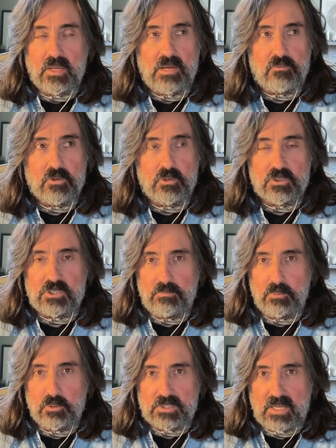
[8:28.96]
If we're not
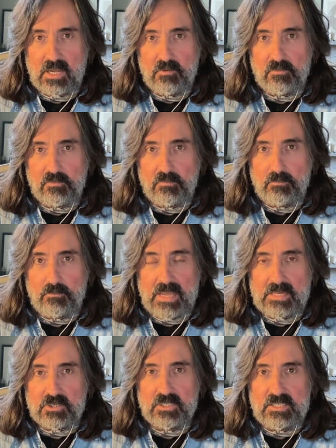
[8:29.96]
supposed to have
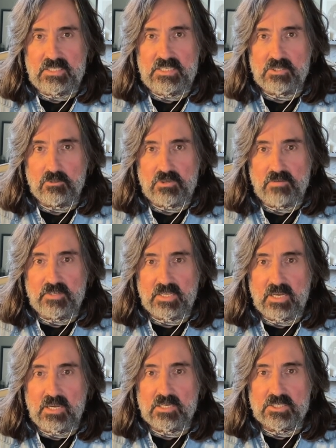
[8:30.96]
petrol and diesel driven
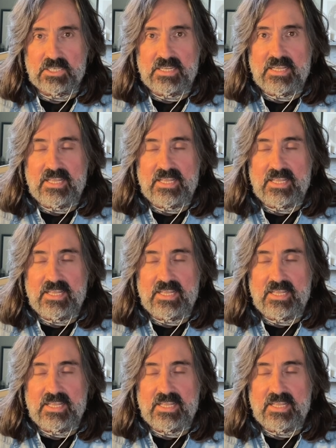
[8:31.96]
cars,